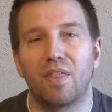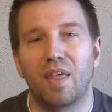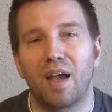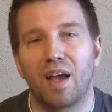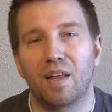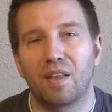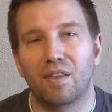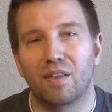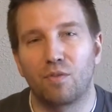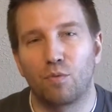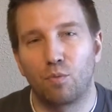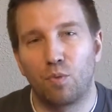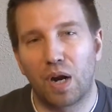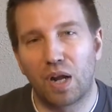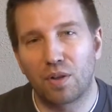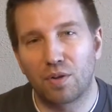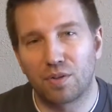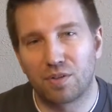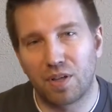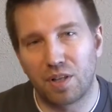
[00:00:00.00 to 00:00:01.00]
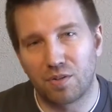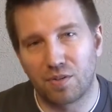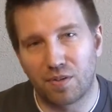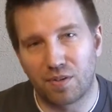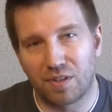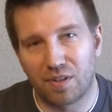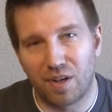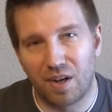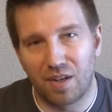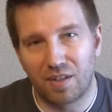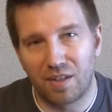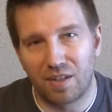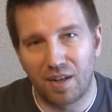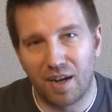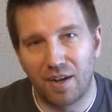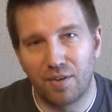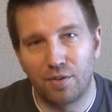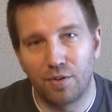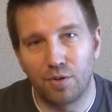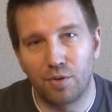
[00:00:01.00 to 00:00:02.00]
that regular Settlers of Catan did
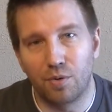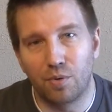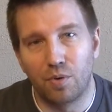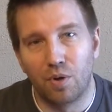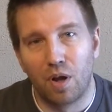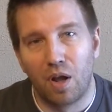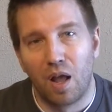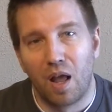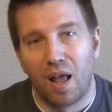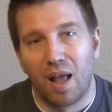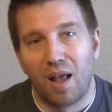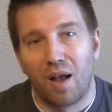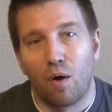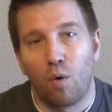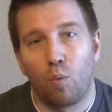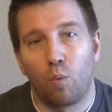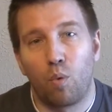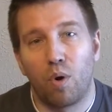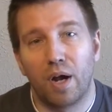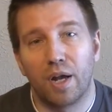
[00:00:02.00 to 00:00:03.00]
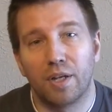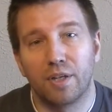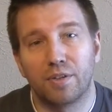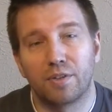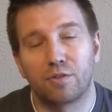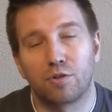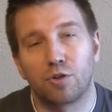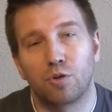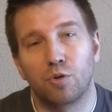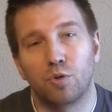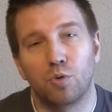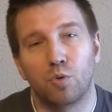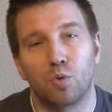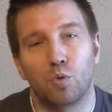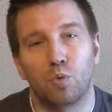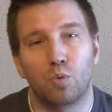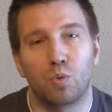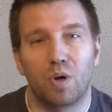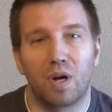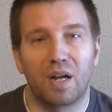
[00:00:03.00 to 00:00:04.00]
not do was
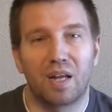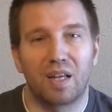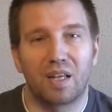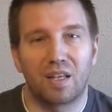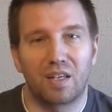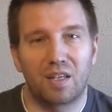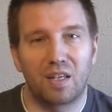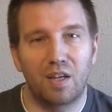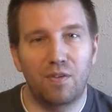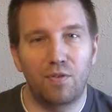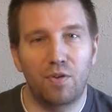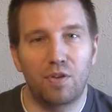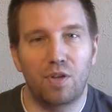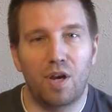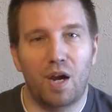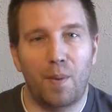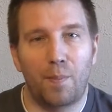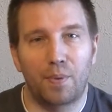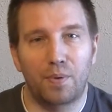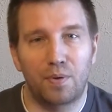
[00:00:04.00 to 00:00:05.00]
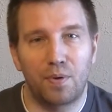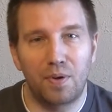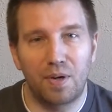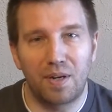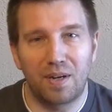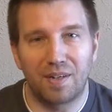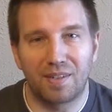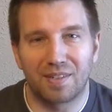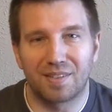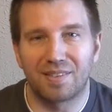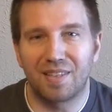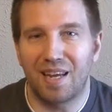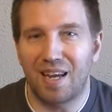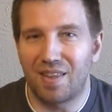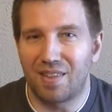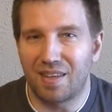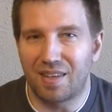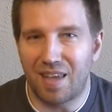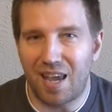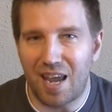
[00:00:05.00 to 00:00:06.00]
to give you the opportunity to
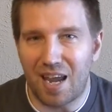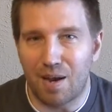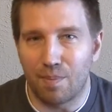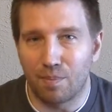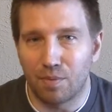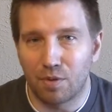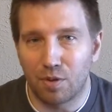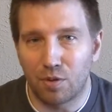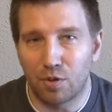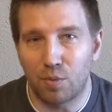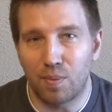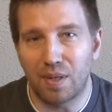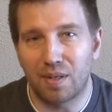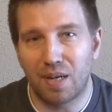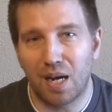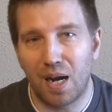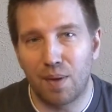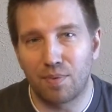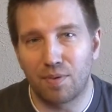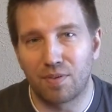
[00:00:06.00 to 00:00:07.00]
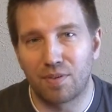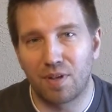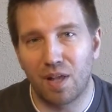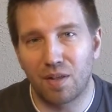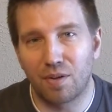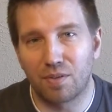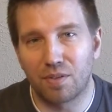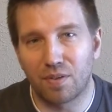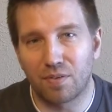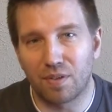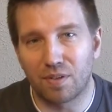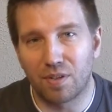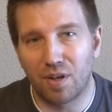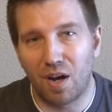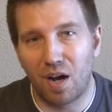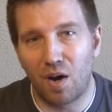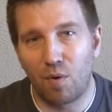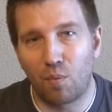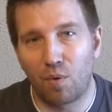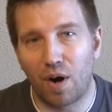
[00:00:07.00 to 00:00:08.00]
stay in the game. There were too many times in Settlers of
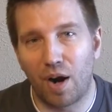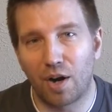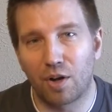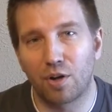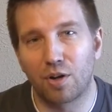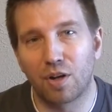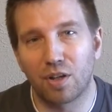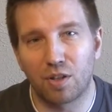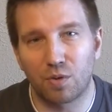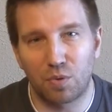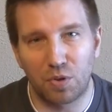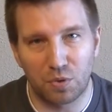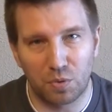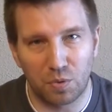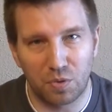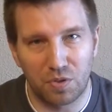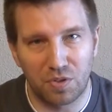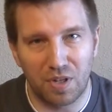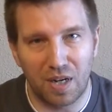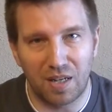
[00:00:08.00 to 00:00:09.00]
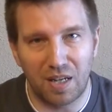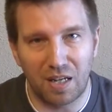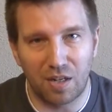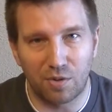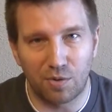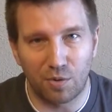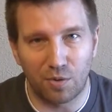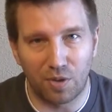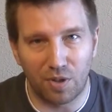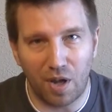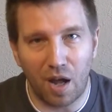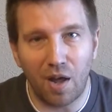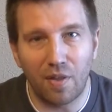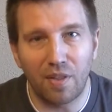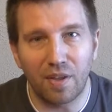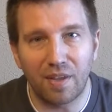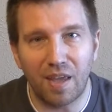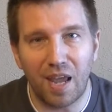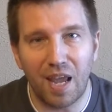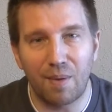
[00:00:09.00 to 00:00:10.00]
Catan where I couldn't get the resources I needed early
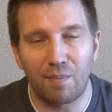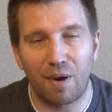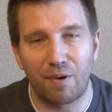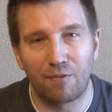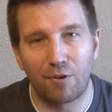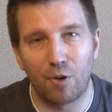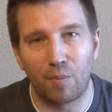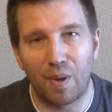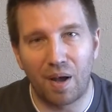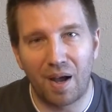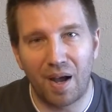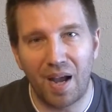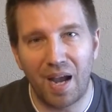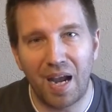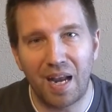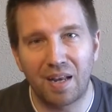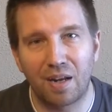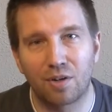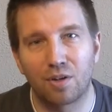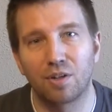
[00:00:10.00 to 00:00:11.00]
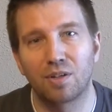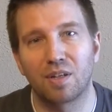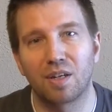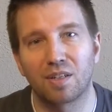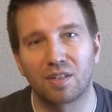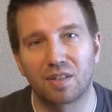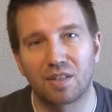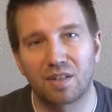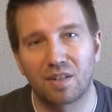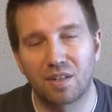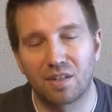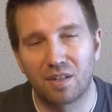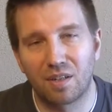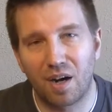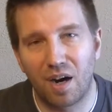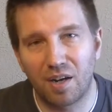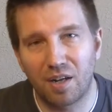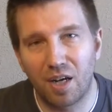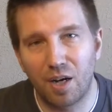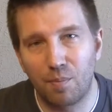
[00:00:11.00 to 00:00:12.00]
on in the game, I fell behind, I couldn't get
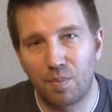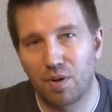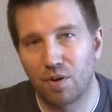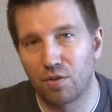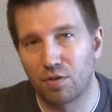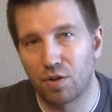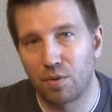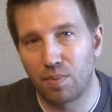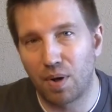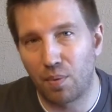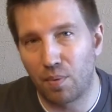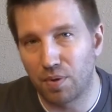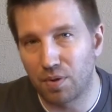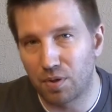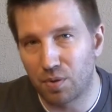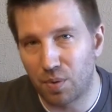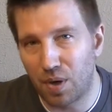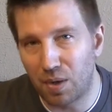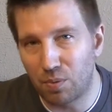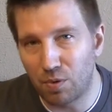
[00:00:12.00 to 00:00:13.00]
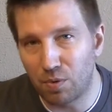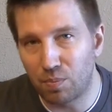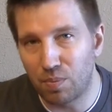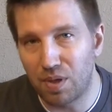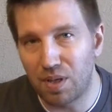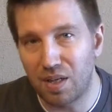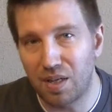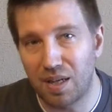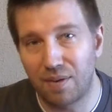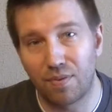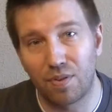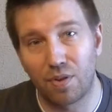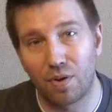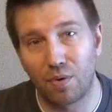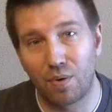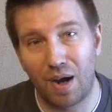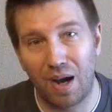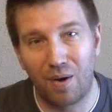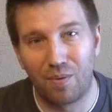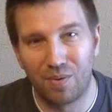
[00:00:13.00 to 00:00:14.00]
caught up because nobody wanted to trade with me, even
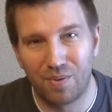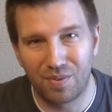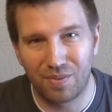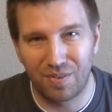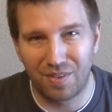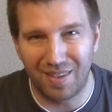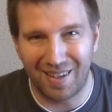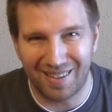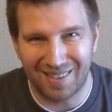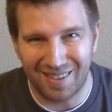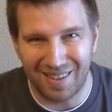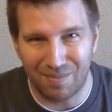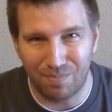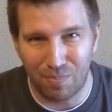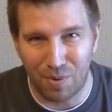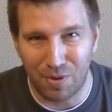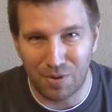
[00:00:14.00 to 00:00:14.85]
though I was like the